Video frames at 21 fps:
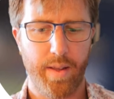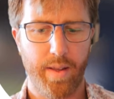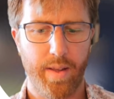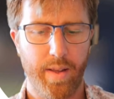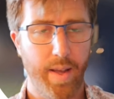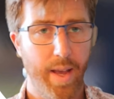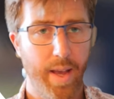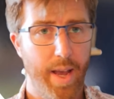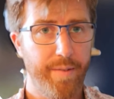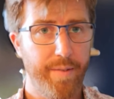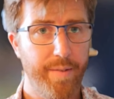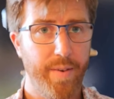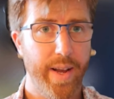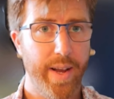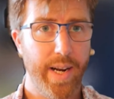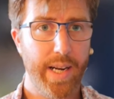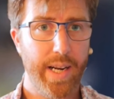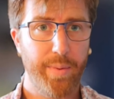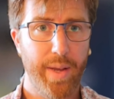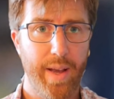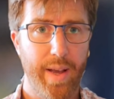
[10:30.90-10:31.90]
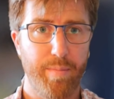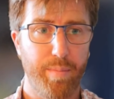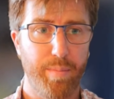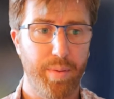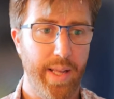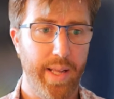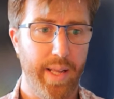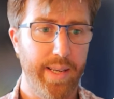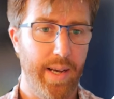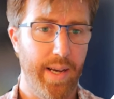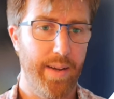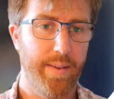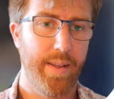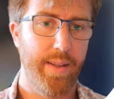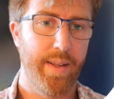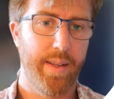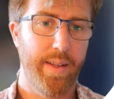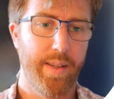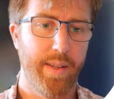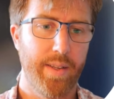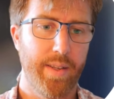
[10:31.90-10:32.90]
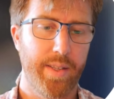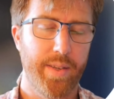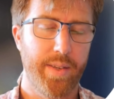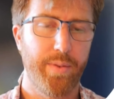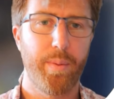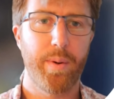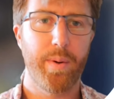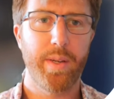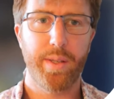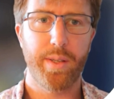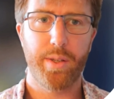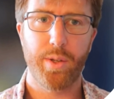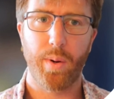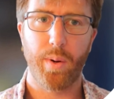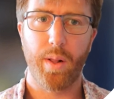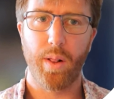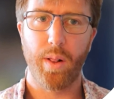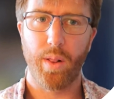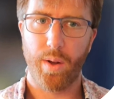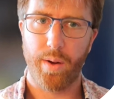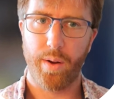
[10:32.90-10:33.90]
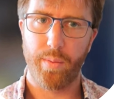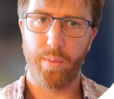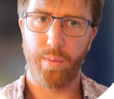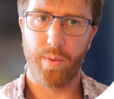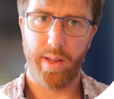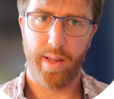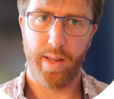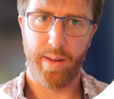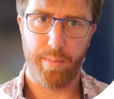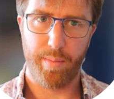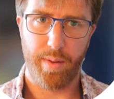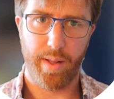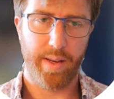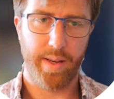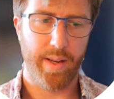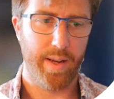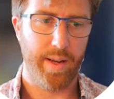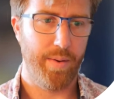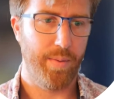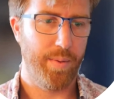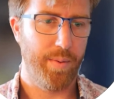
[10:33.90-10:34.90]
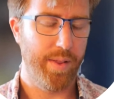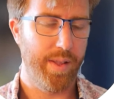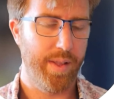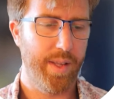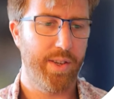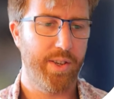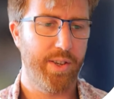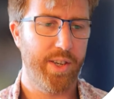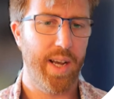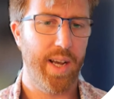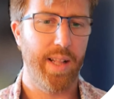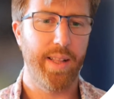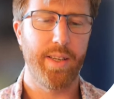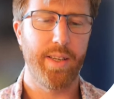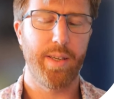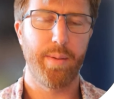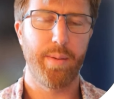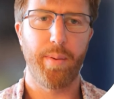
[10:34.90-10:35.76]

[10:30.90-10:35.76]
And finally, we have Blender. So we won't do a lot in Blender with this challenge,